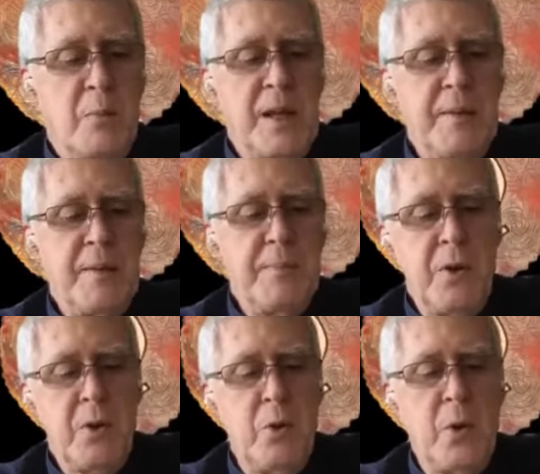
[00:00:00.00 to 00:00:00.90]

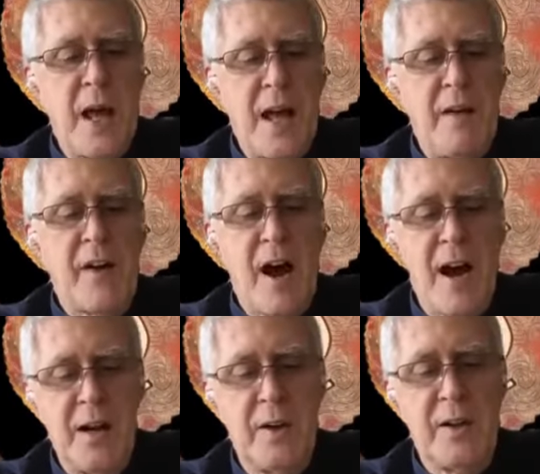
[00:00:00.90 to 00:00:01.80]
People who have
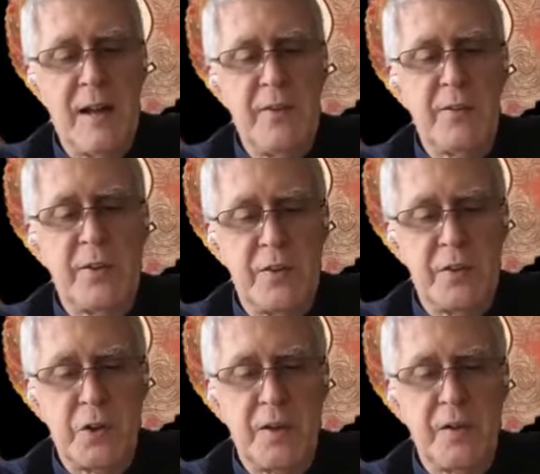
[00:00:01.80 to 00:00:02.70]
higher levels of
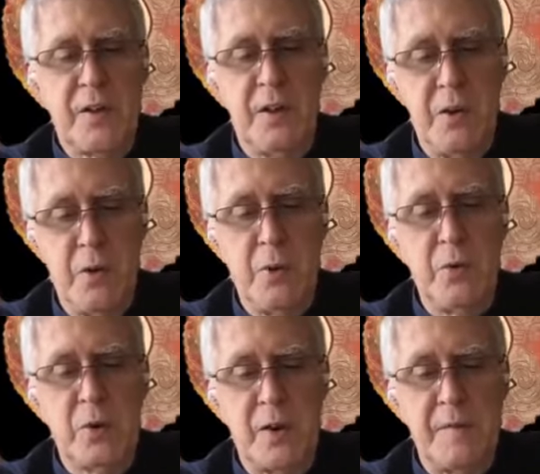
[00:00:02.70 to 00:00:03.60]
trust in
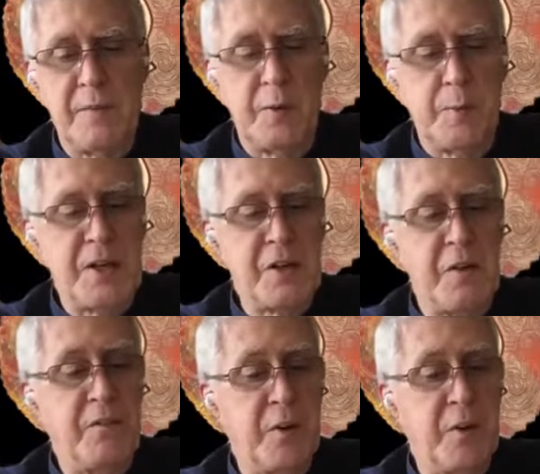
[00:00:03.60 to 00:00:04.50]
news or
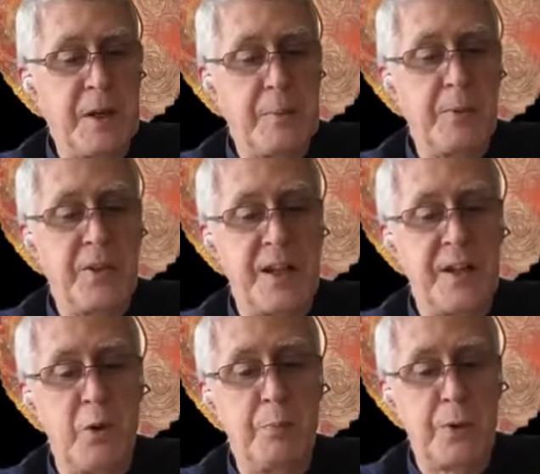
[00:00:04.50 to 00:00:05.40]
information from people they
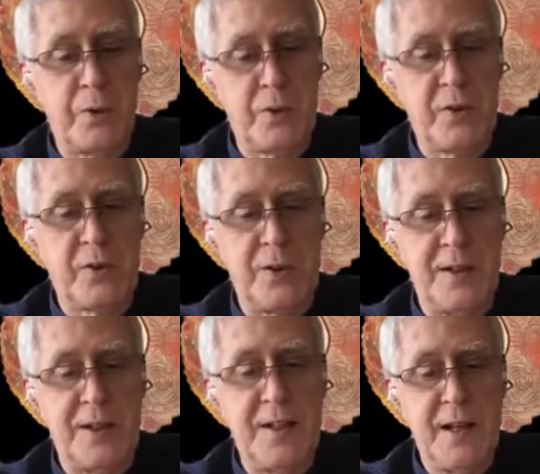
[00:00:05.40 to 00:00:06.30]
know
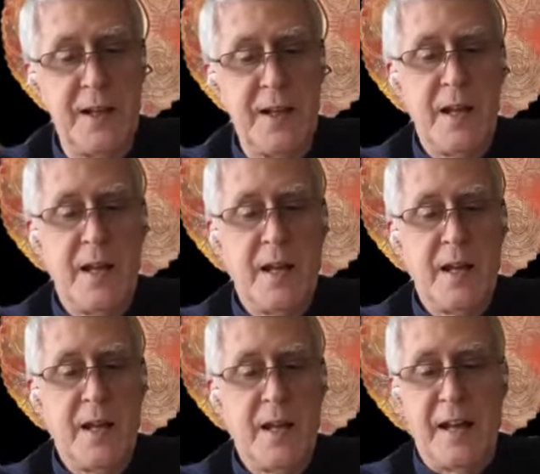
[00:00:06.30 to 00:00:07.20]
personally
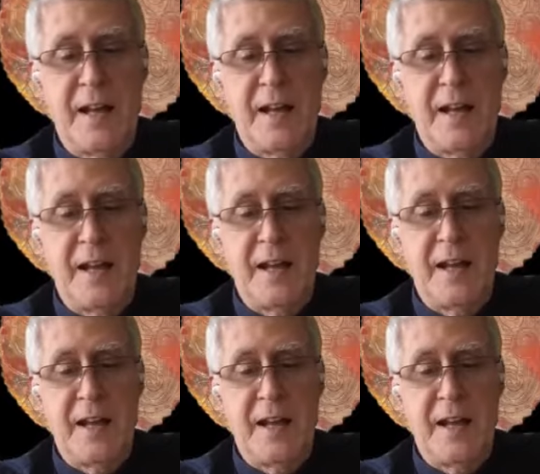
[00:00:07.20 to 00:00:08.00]
and